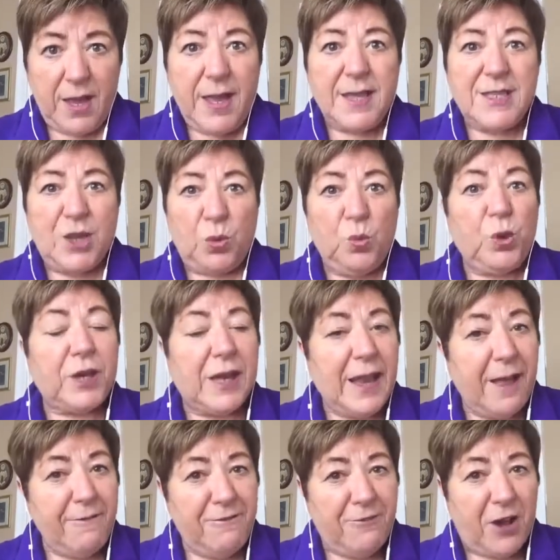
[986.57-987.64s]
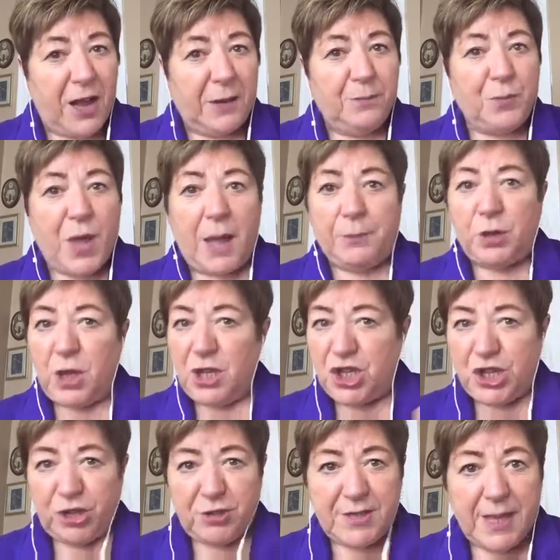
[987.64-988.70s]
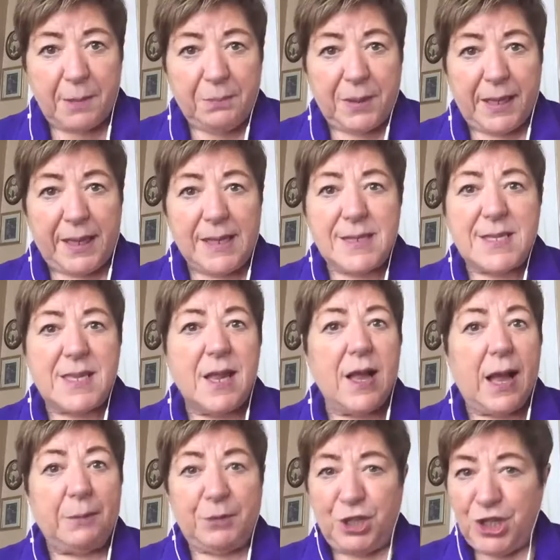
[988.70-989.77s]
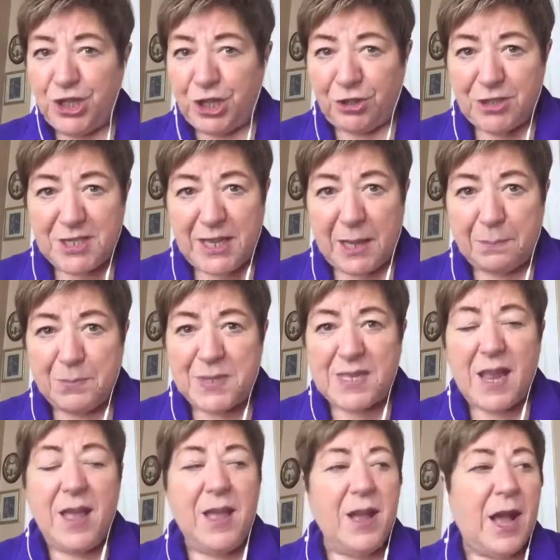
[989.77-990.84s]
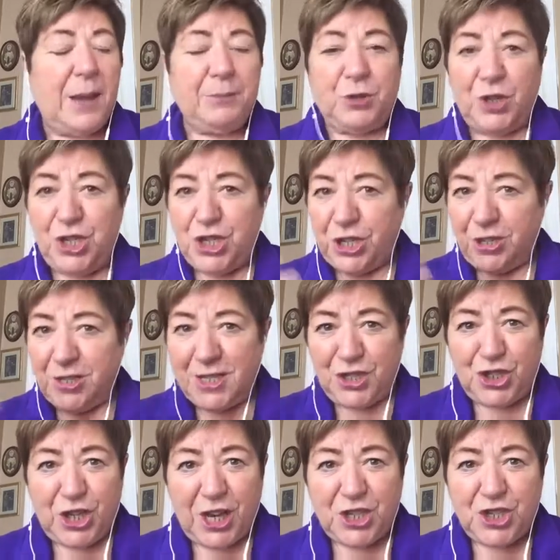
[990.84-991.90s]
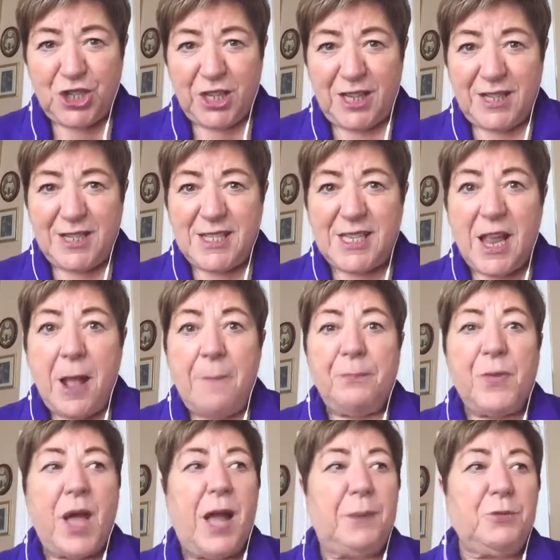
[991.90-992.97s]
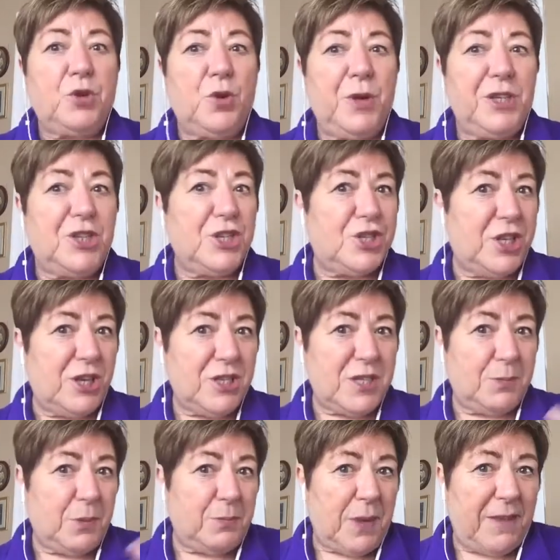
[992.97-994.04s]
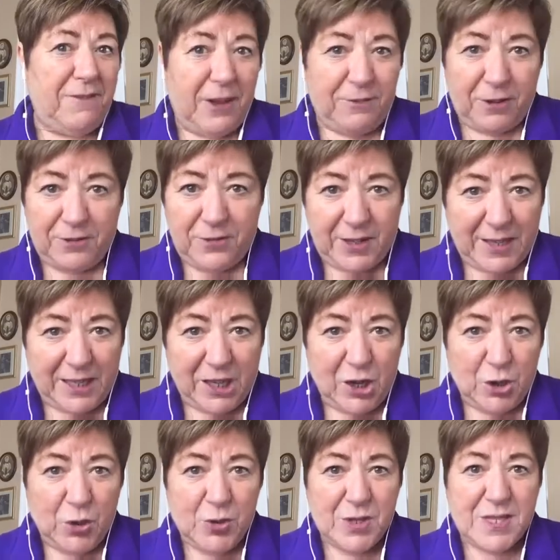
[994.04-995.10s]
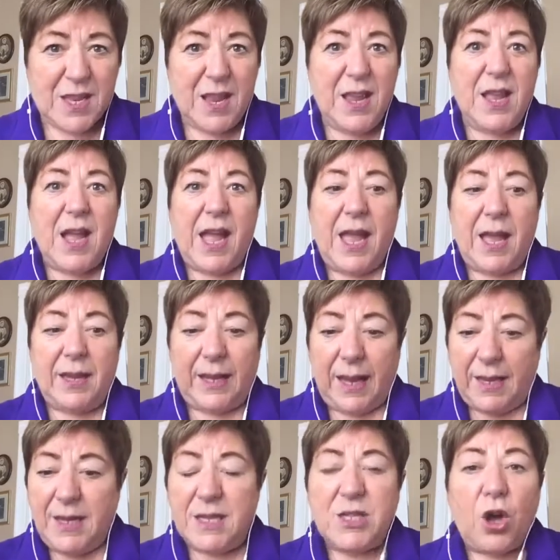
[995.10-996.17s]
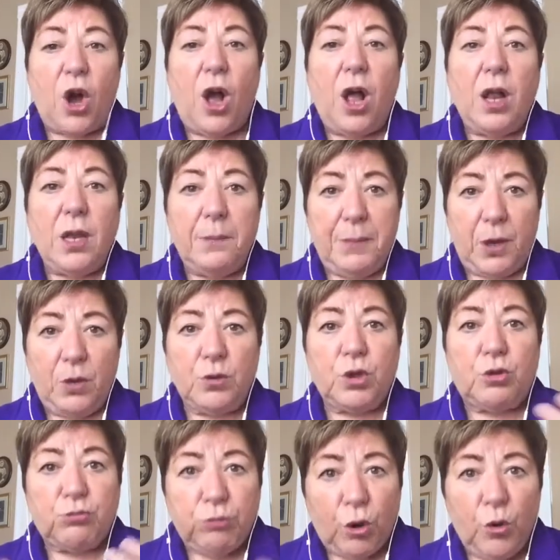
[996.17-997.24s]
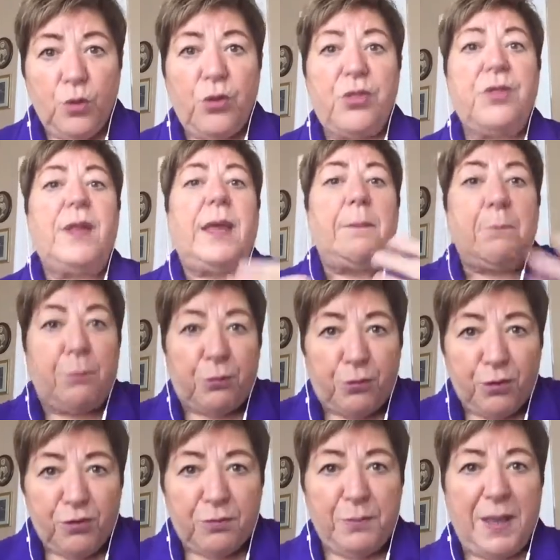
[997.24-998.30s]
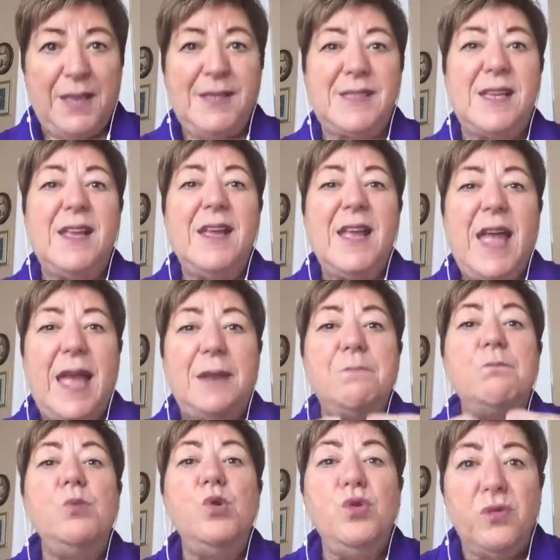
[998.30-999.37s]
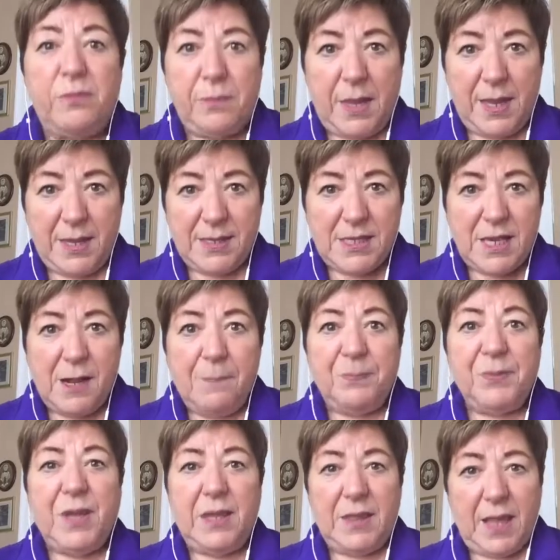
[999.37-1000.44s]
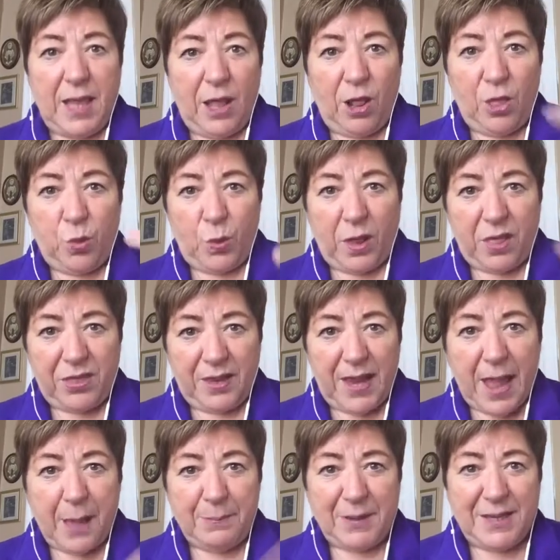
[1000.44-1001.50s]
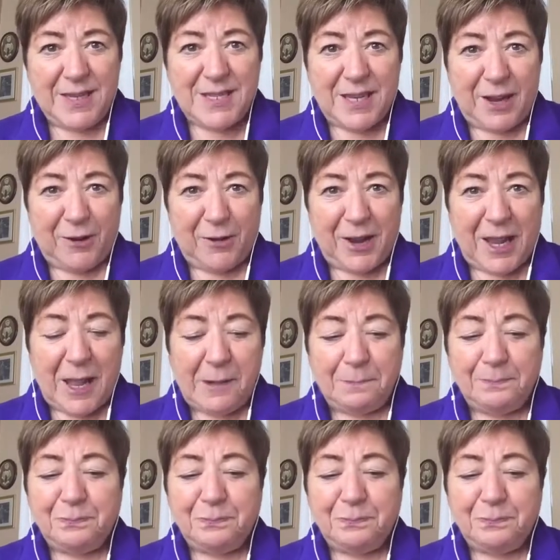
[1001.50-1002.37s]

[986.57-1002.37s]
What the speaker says: So we're going to have fun. I'm going to share templates. I'm going to share tips. I'm going to share suggestions. I'm going to share some of my favorite videos. And it's all about growth, improvement, and movement in the health, wealth, and happiness area.